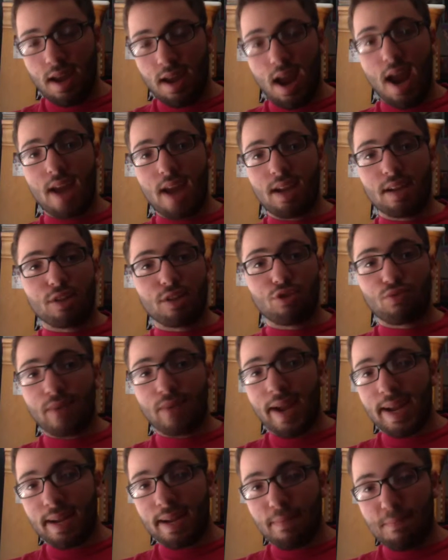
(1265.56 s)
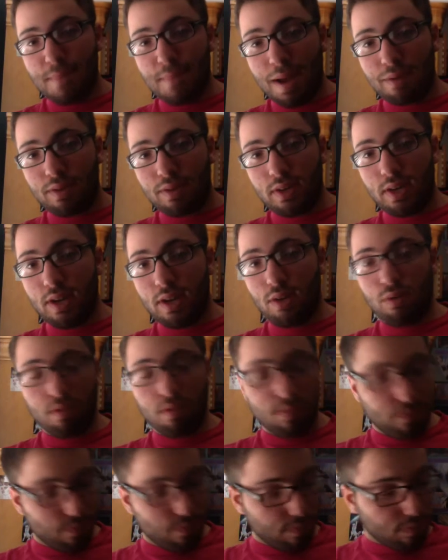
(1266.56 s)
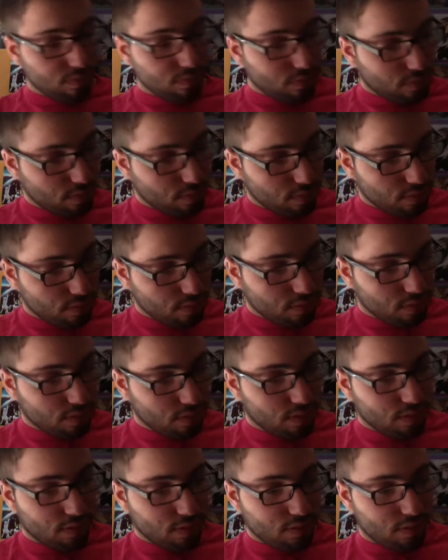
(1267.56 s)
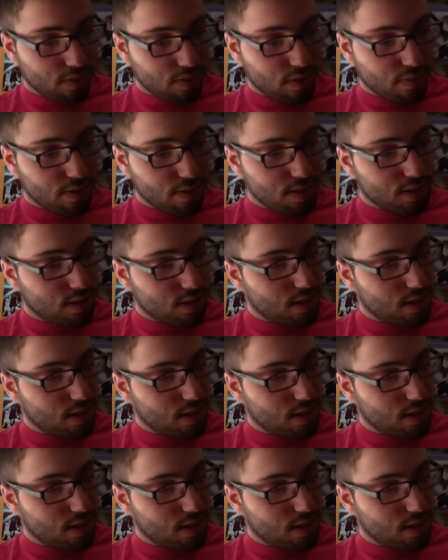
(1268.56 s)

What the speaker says: And I drank Mountain Dew. For some reason.